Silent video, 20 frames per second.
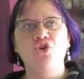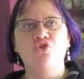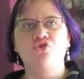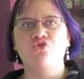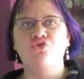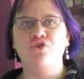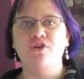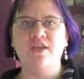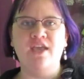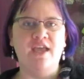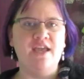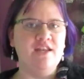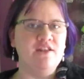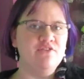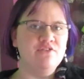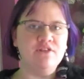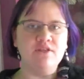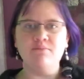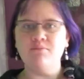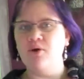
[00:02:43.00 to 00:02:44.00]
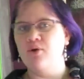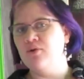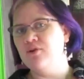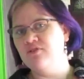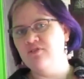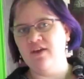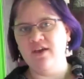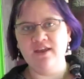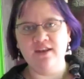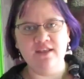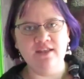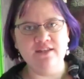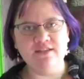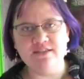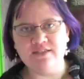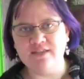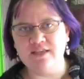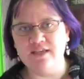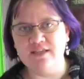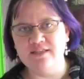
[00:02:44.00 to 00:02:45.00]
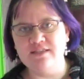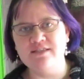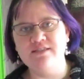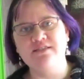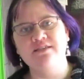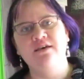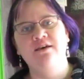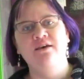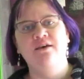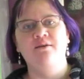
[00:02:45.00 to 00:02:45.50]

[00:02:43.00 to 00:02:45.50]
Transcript: creatively motivated since